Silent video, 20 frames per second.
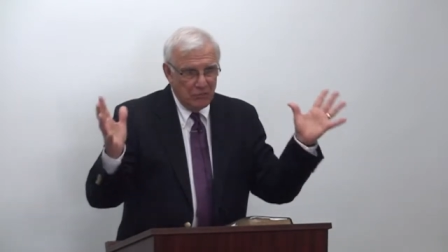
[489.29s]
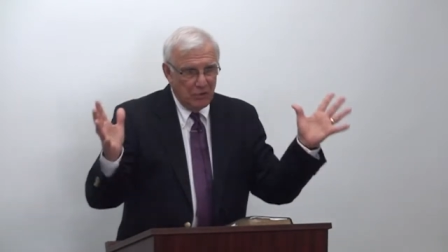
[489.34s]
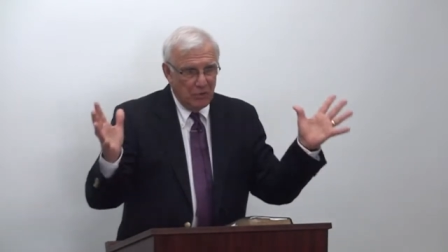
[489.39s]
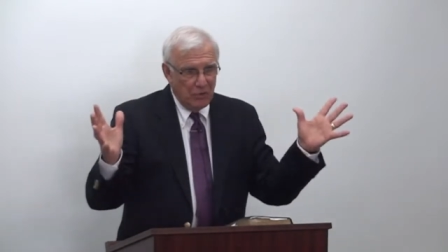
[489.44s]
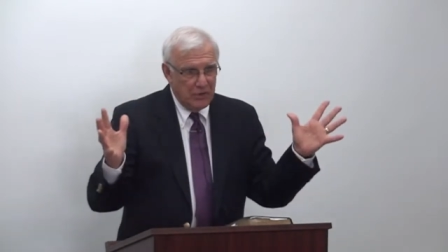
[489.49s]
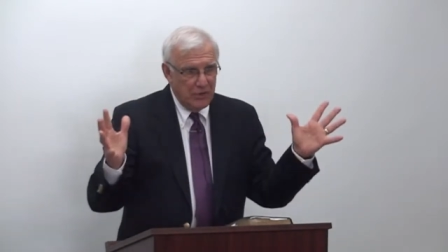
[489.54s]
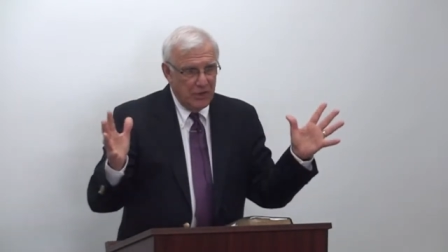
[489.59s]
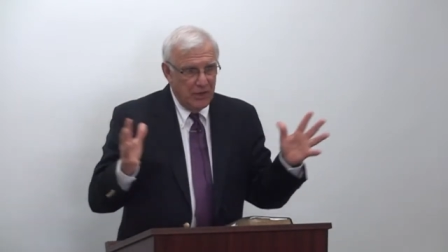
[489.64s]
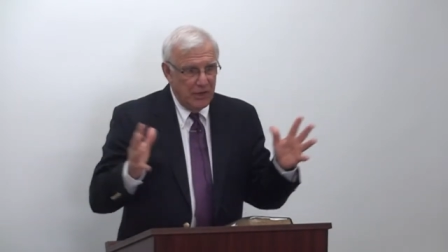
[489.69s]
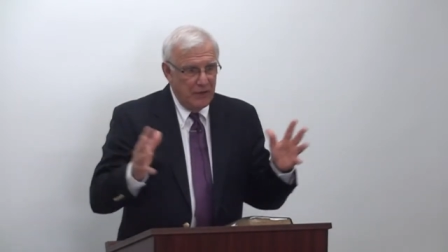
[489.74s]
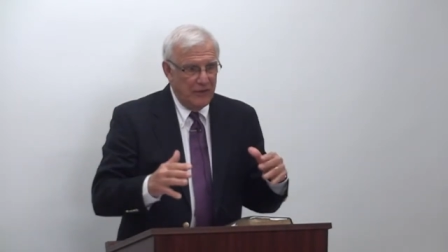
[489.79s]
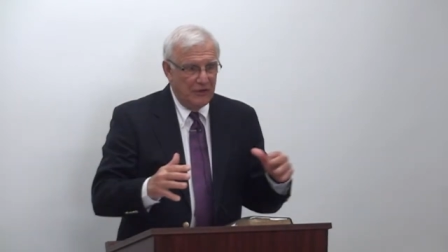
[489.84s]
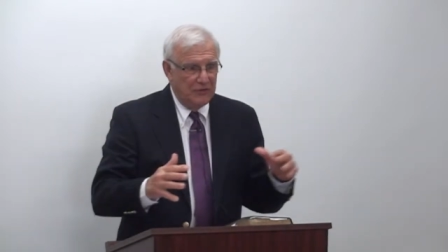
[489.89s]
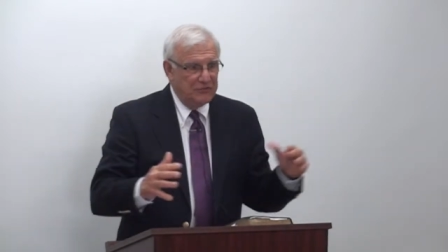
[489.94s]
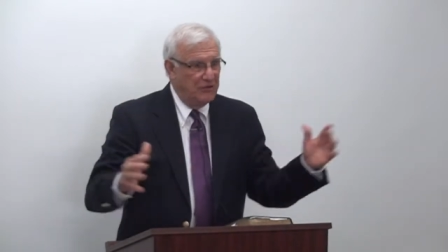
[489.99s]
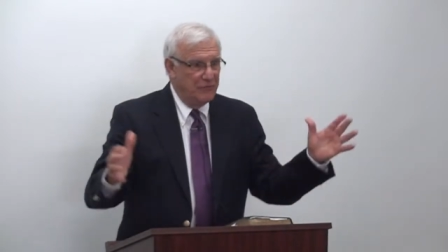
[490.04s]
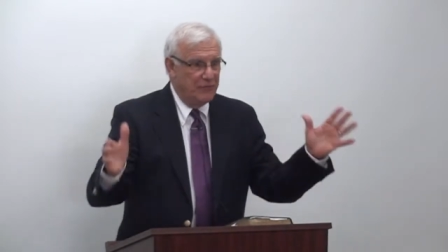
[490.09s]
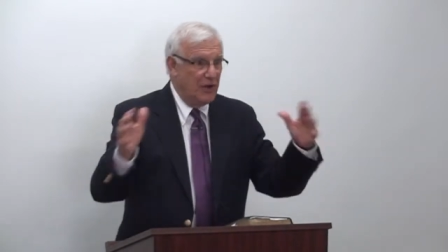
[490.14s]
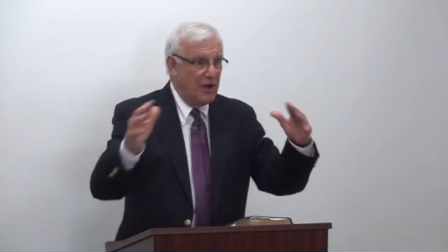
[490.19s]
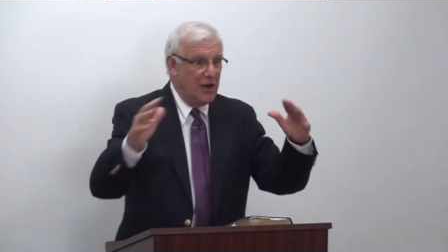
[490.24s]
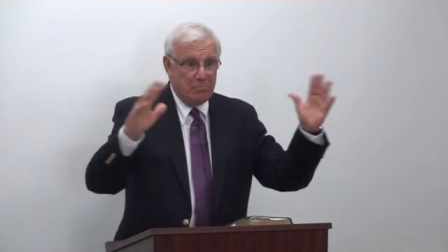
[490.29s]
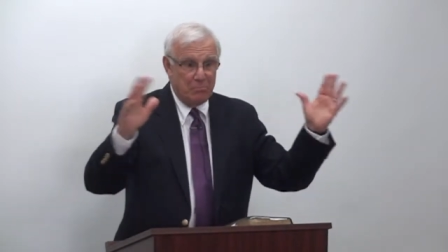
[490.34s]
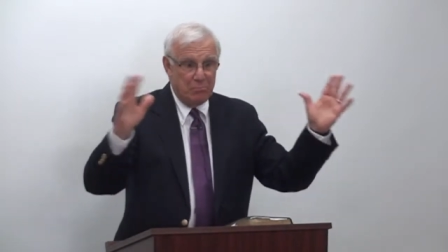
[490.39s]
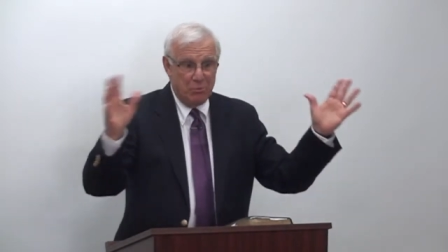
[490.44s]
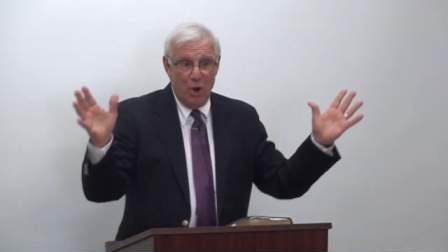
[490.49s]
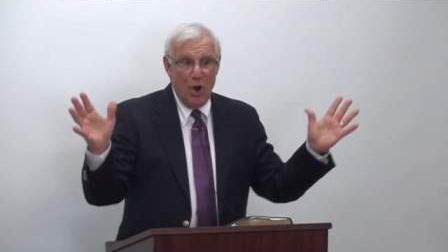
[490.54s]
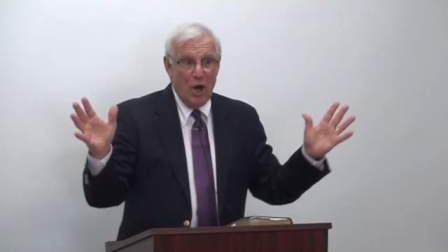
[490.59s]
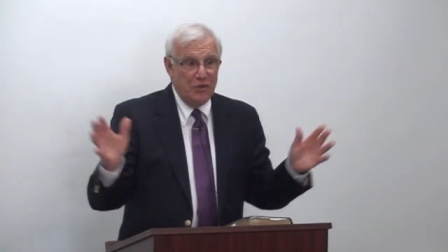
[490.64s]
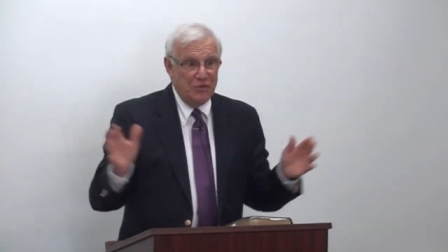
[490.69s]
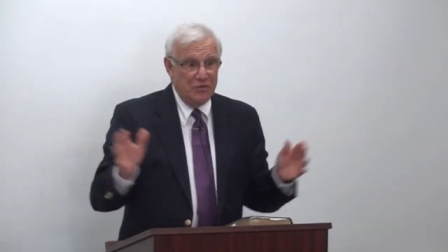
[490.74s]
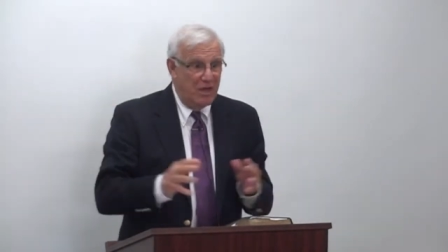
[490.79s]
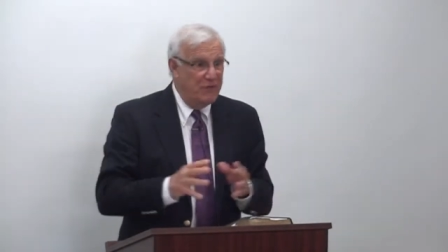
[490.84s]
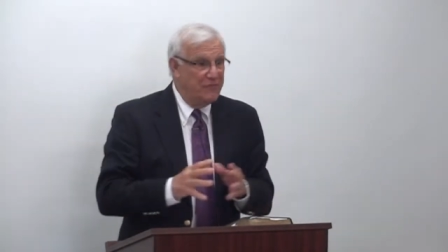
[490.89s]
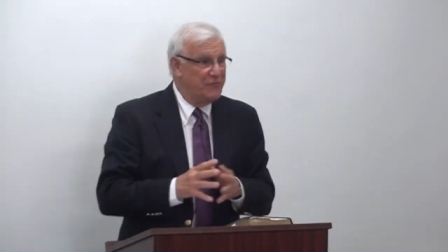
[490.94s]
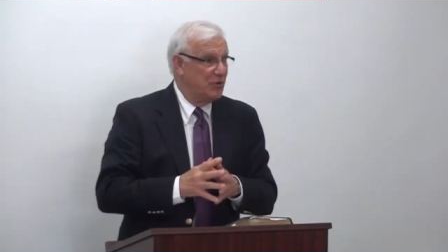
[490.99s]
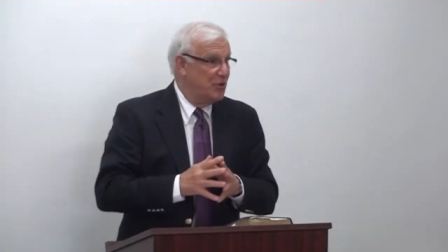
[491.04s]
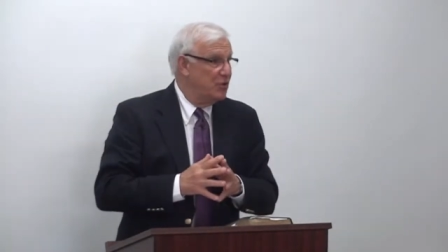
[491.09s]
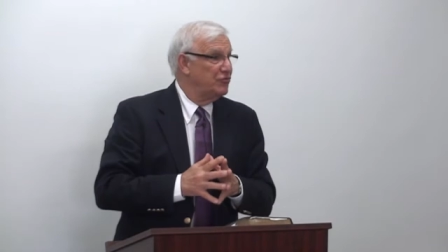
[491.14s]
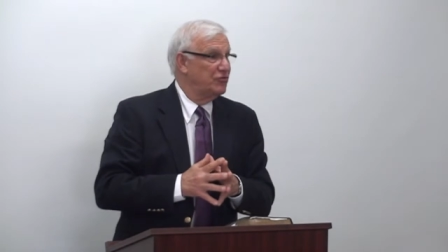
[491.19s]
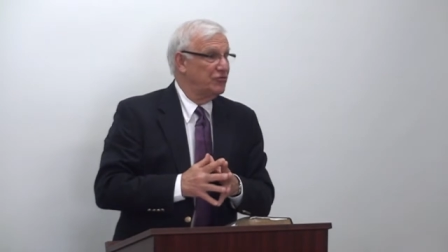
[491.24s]
Okay? And that's a very broad
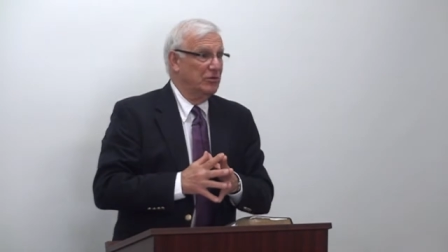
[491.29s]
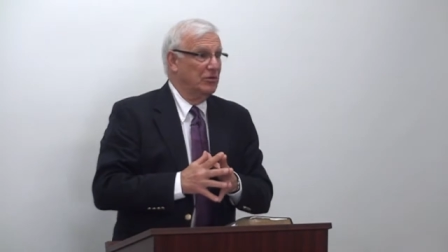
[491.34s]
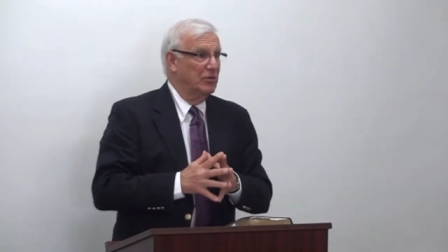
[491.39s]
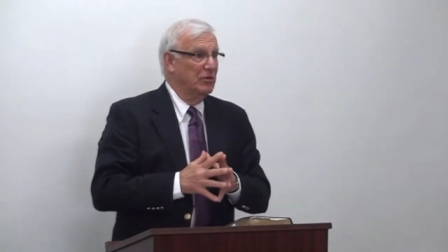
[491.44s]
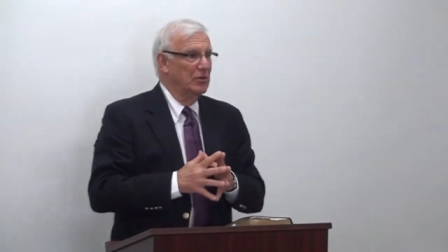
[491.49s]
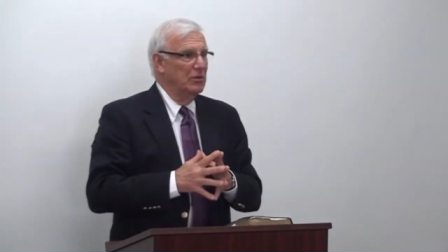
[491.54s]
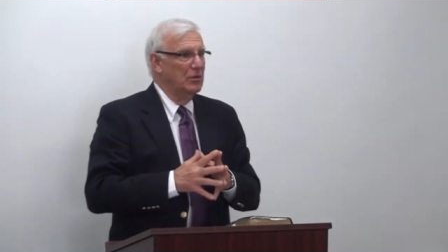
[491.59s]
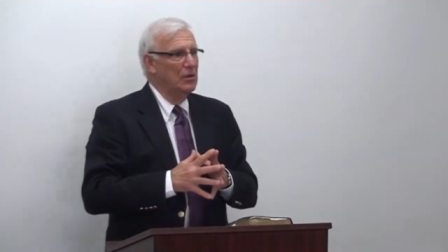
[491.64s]
definition.